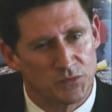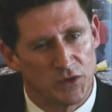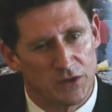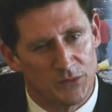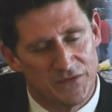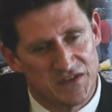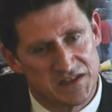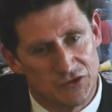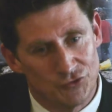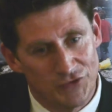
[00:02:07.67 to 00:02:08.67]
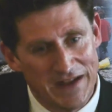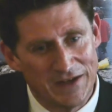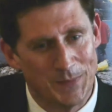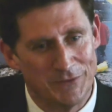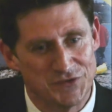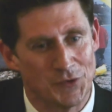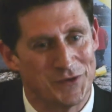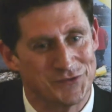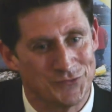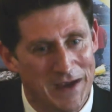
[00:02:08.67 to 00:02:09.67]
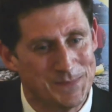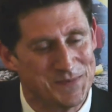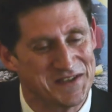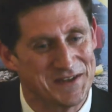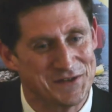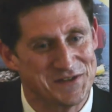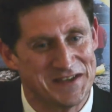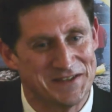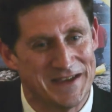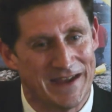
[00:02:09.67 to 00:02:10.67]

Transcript: We have this incredible resource right beside our city,